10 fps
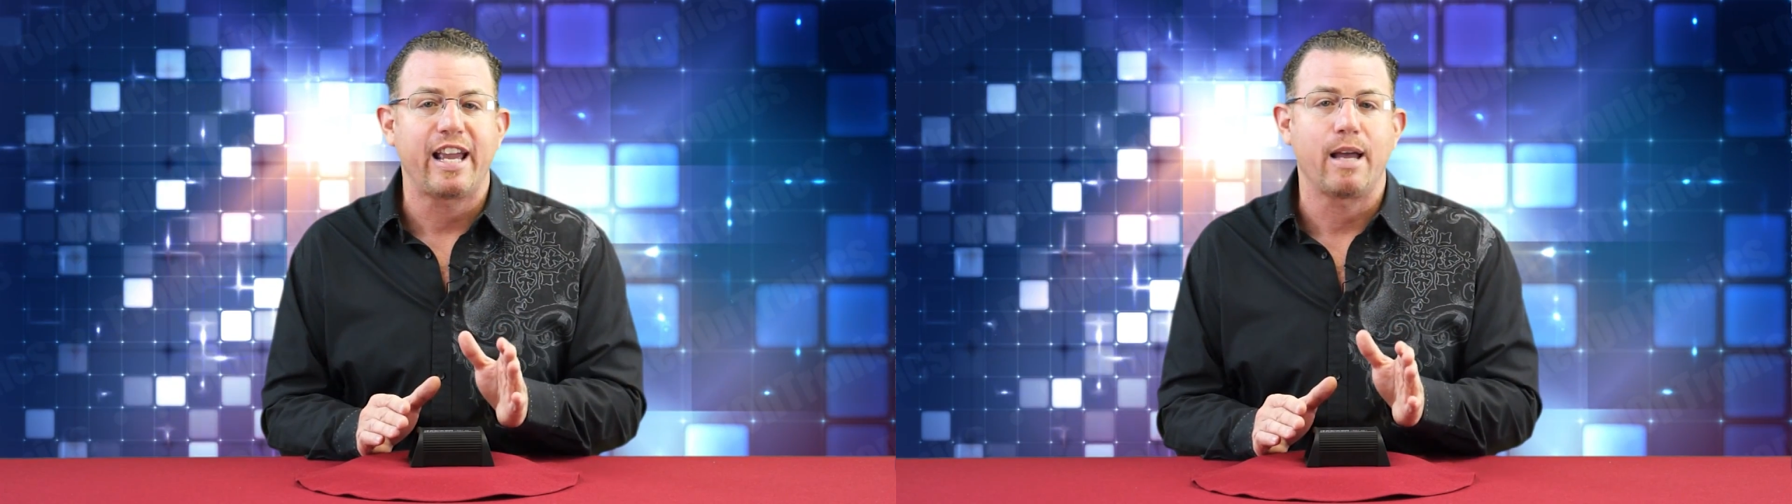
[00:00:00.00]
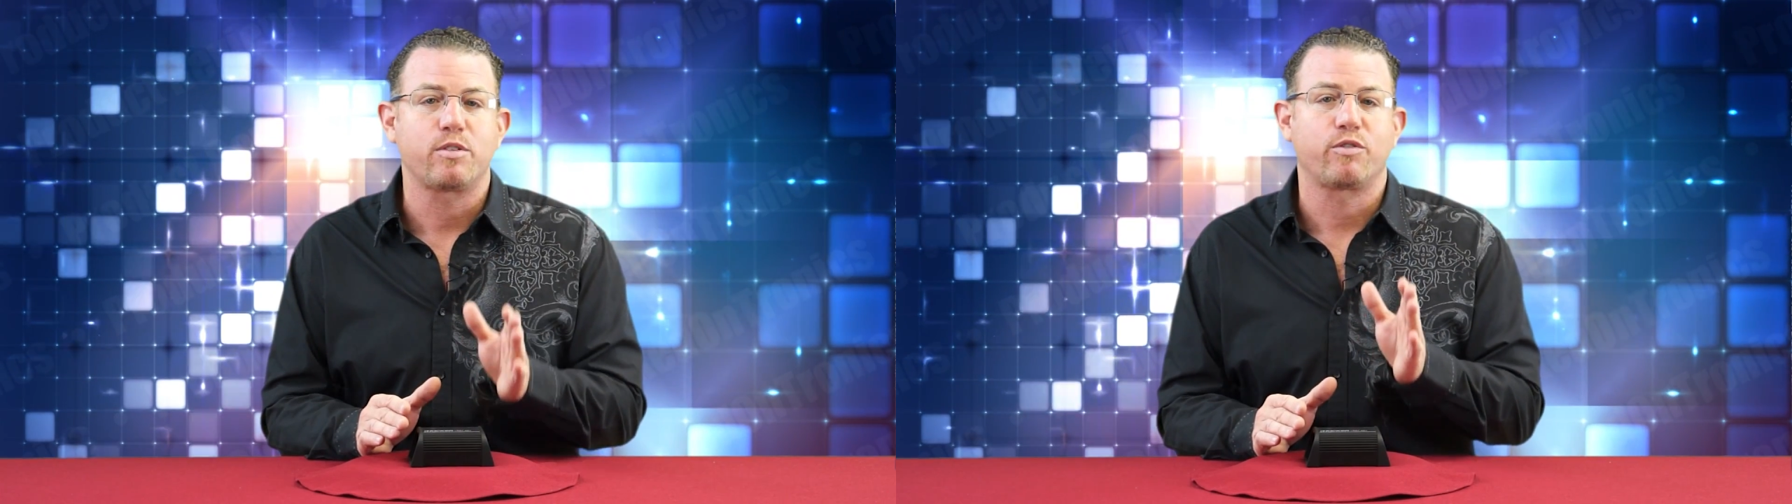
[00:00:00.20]

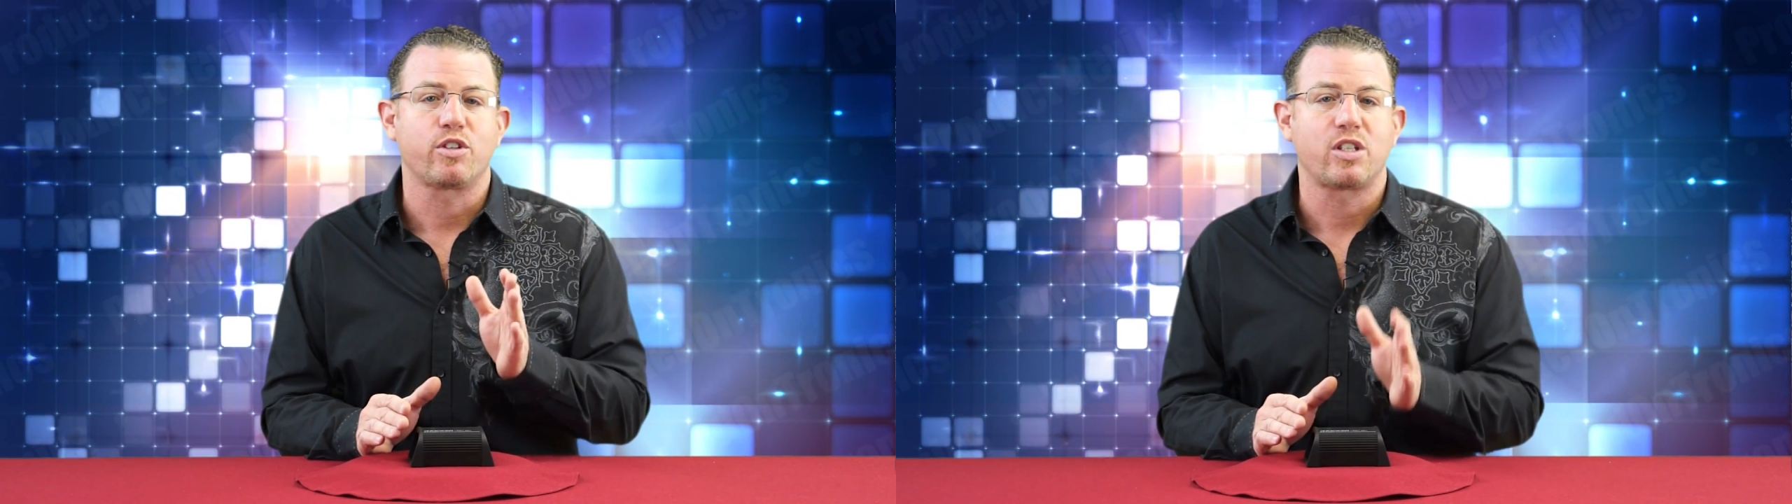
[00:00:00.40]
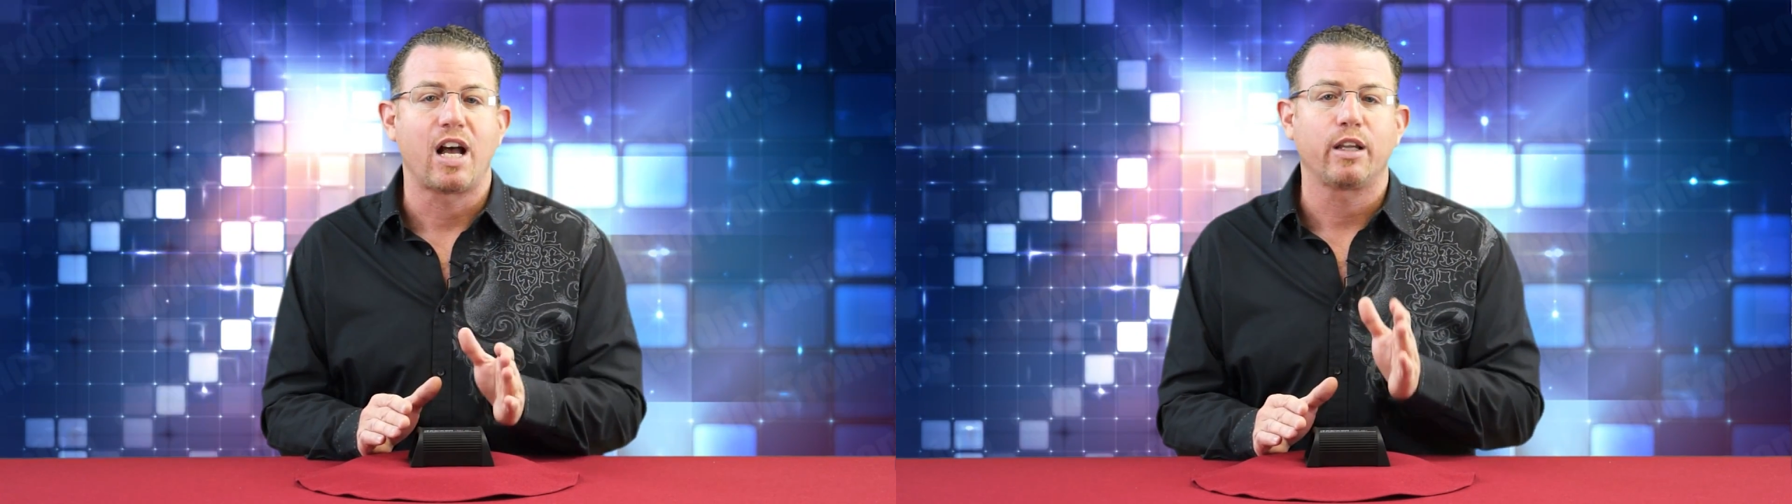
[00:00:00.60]
amps for
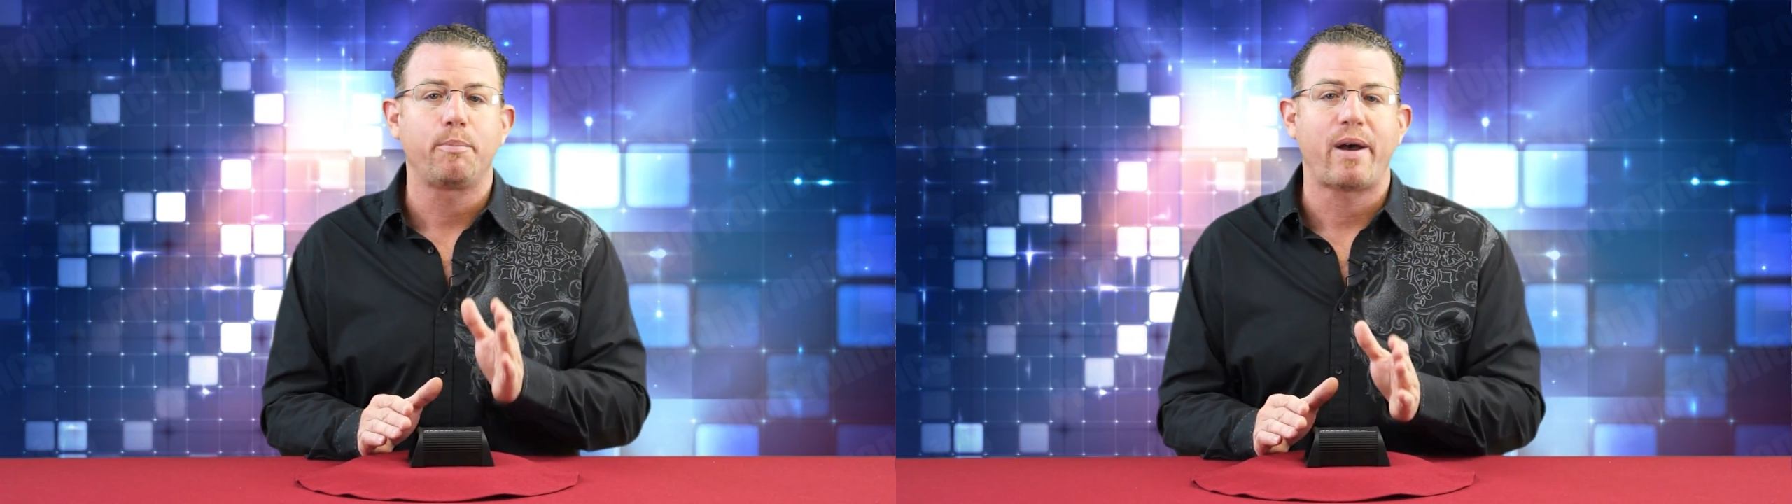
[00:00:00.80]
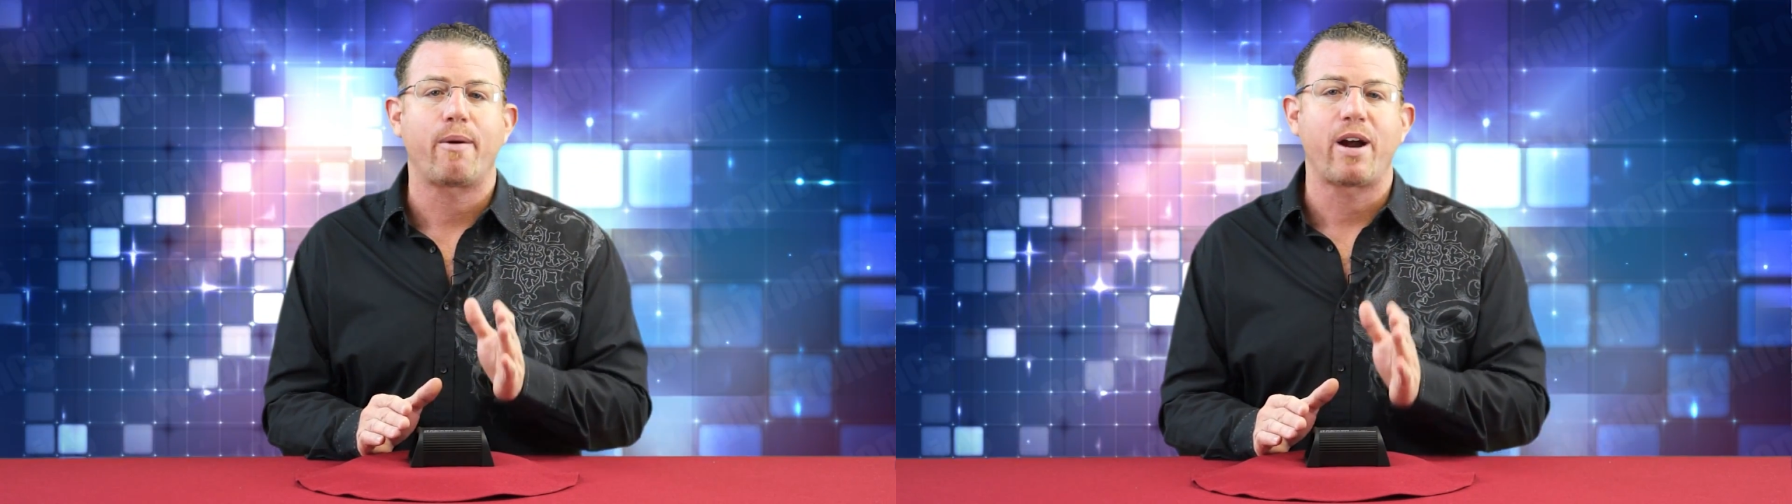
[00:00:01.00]

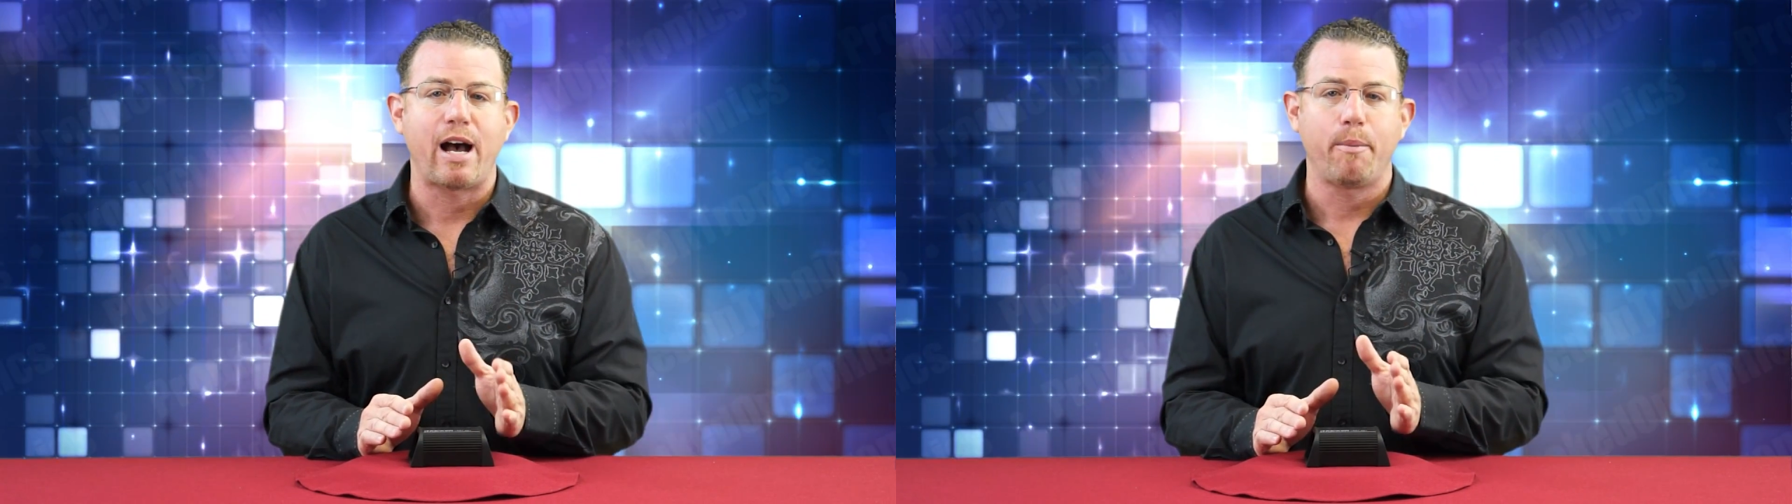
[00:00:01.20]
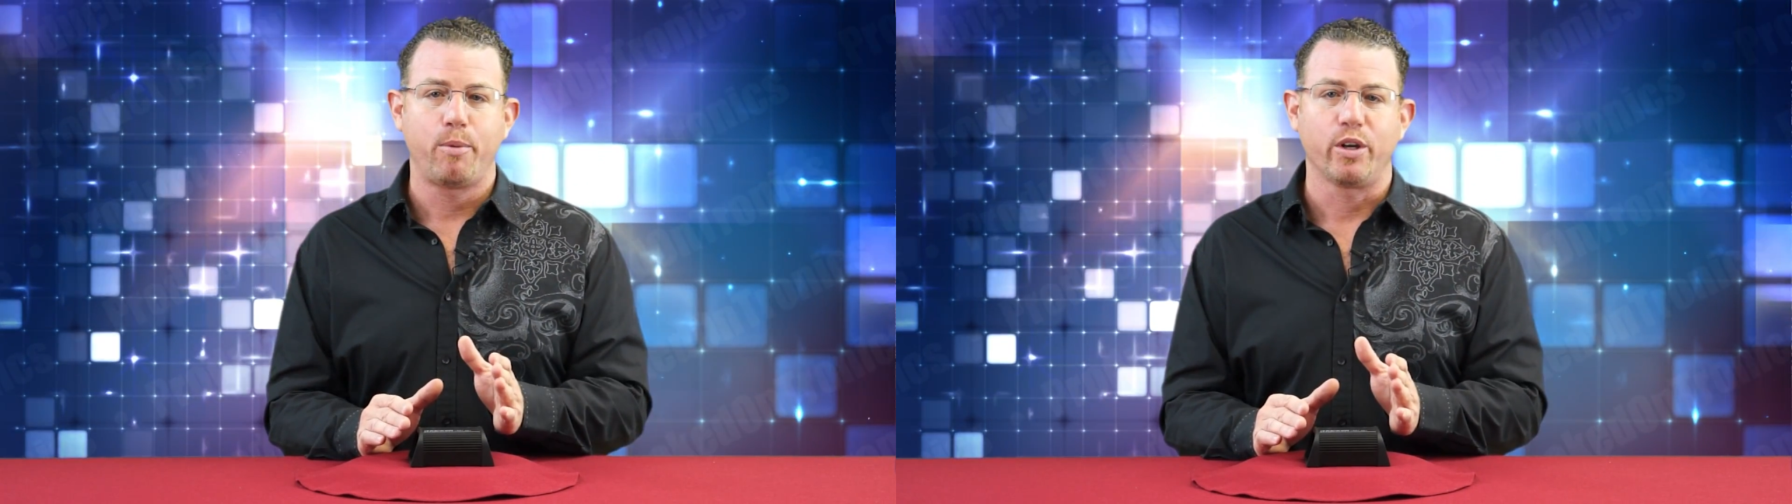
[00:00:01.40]
solid power
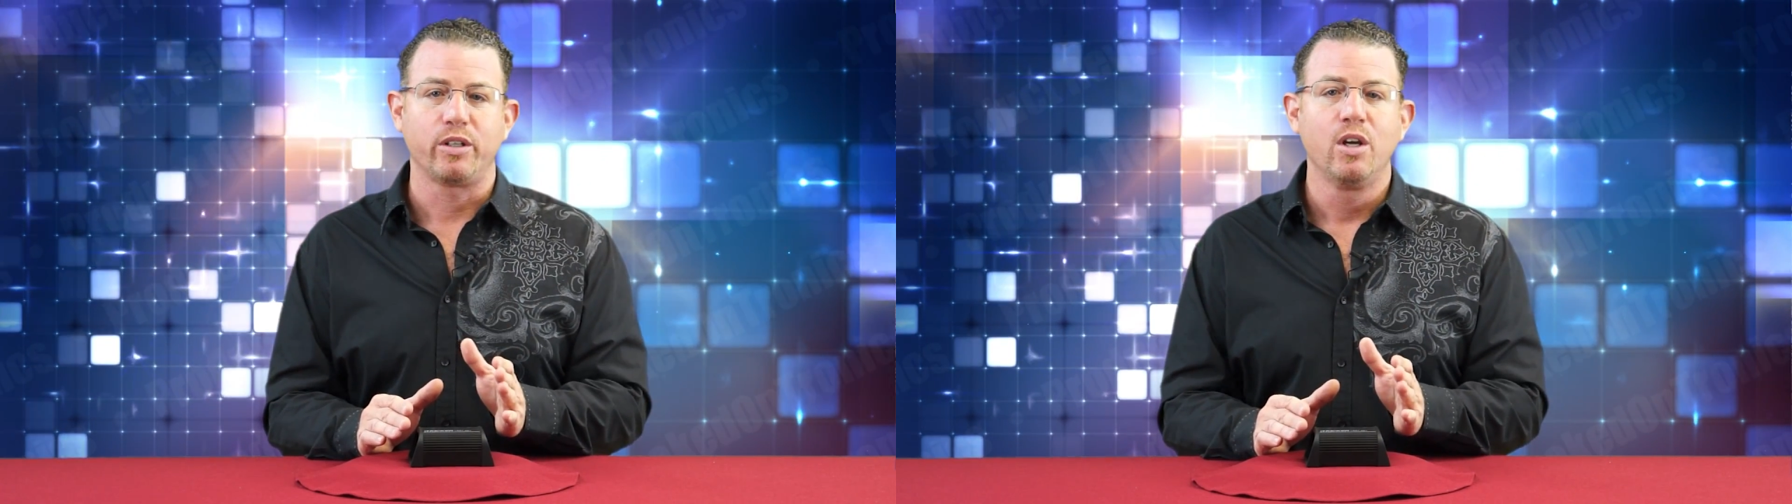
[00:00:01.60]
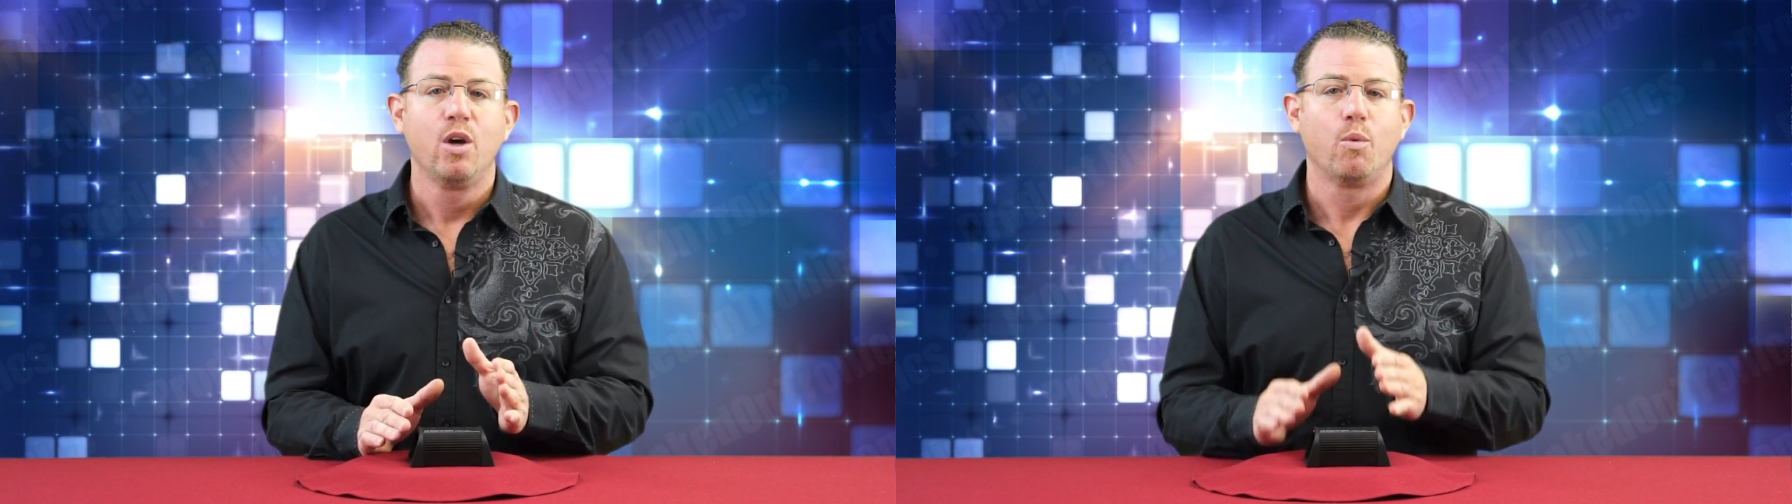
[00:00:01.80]
output